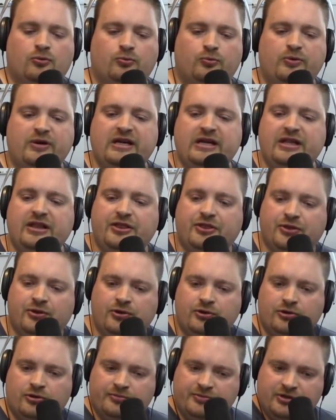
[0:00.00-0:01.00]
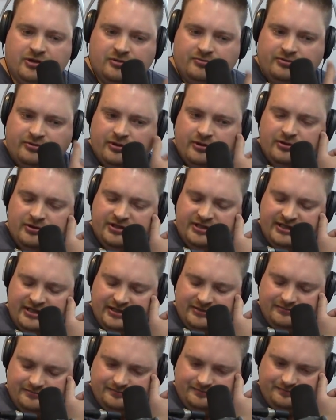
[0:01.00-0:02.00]
retherm your
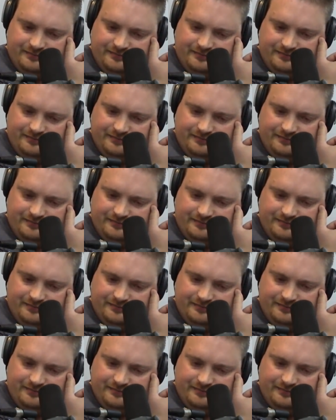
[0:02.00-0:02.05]
protein